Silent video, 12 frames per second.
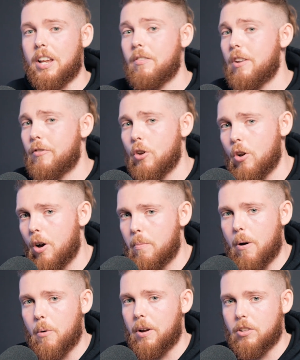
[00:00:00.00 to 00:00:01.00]
Even if you're not a
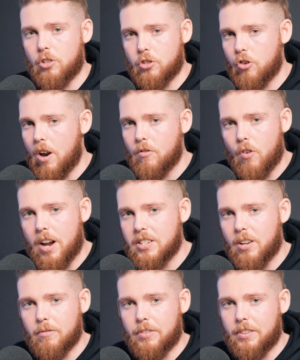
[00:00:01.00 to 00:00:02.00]
poet, just try and write
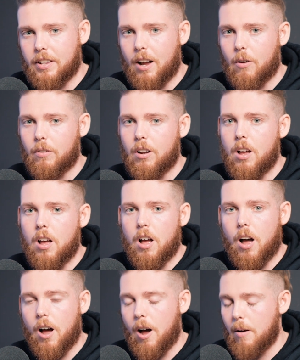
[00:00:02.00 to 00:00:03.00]
something down.
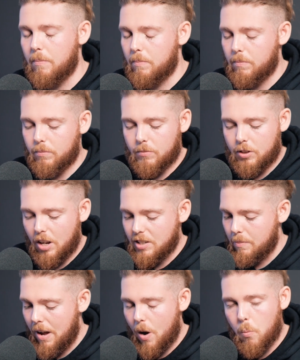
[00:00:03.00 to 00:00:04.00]

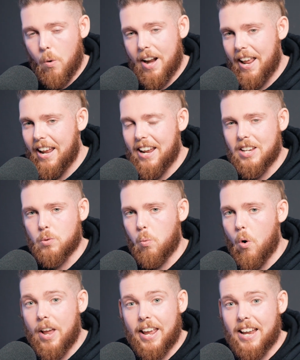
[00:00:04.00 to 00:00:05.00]
Doesn't matter when it is,
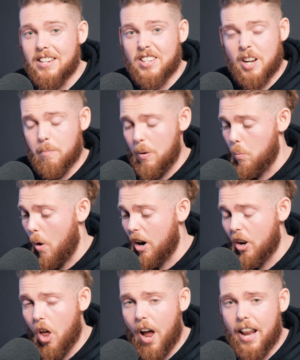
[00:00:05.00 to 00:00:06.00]
what it is. It could be
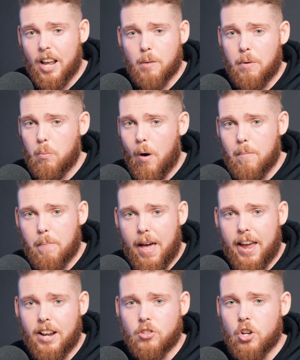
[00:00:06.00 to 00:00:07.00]
one line, it could be one
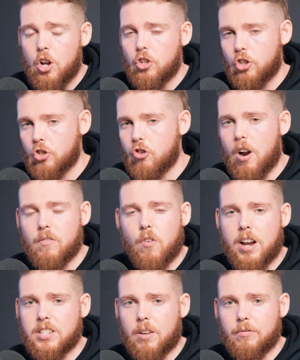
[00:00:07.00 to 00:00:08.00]
page. Just try and
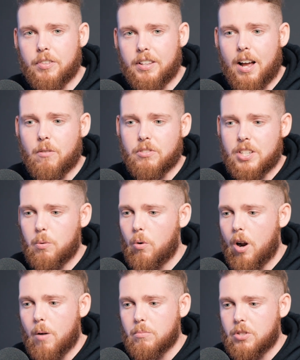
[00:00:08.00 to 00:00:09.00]
write something down. See what
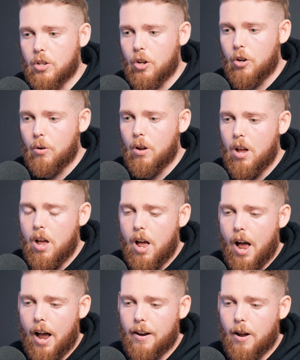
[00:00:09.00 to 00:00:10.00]
comes to you,
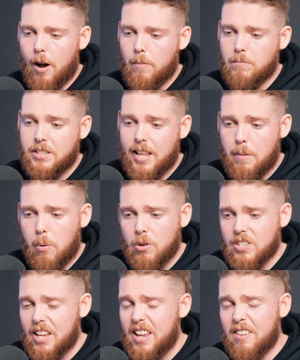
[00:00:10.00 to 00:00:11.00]
and stay
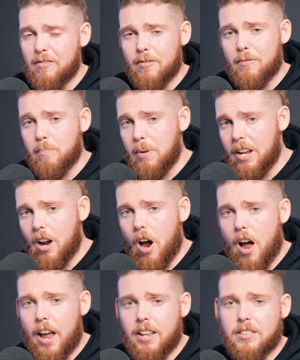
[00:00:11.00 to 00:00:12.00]
positive, be
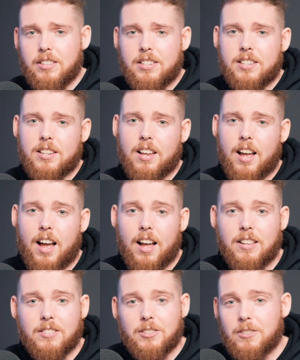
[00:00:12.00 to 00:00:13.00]
kind,
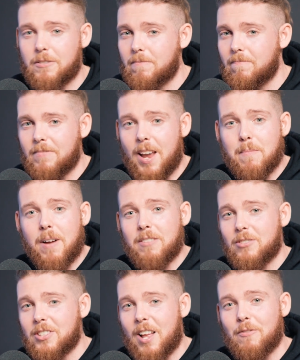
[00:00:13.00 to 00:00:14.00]
and yeah, man,
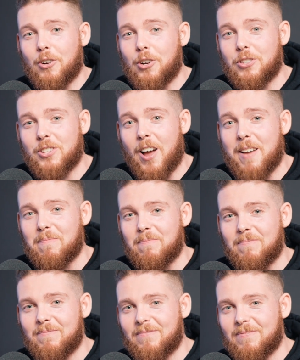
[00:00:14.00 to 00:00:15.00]
just have a good time.